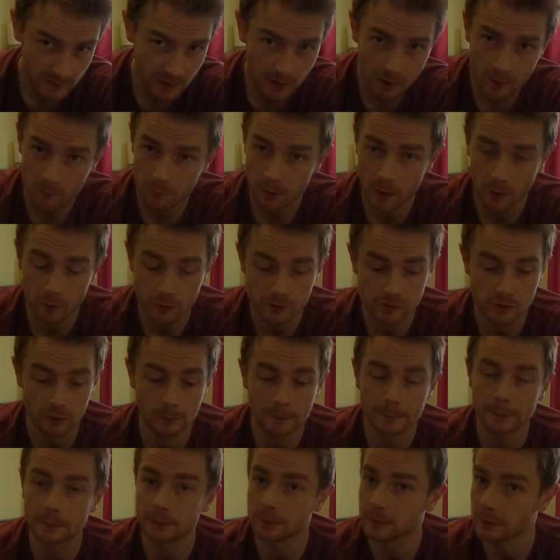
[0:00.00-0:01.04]
and post
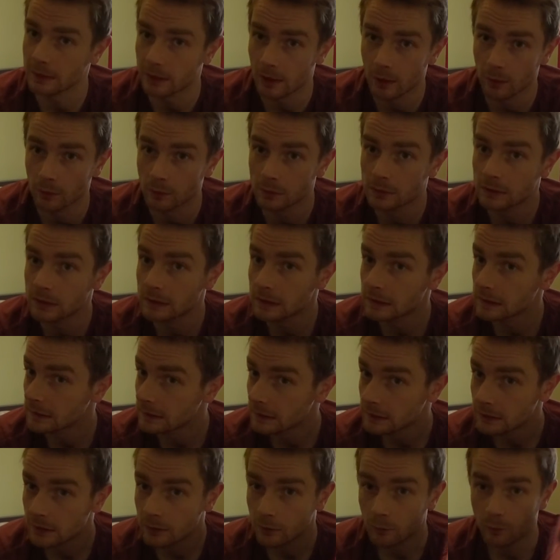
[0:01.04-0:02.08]
up, you know,
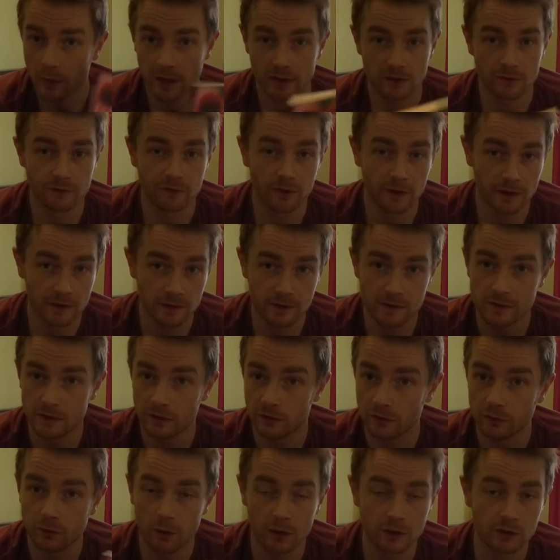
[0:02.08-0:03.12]
where to find the
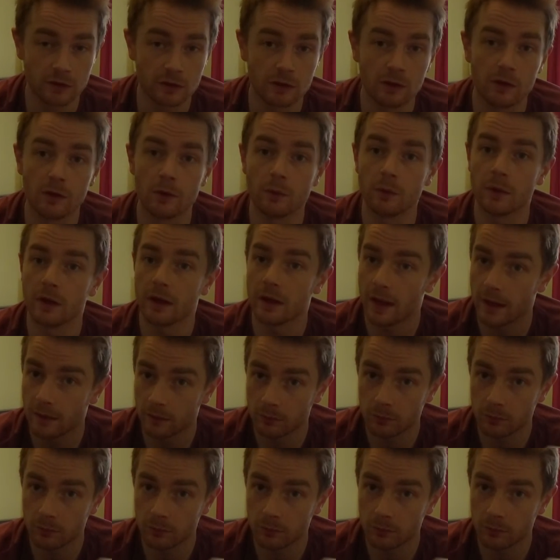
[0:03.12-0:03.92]
stuff, what you can do to,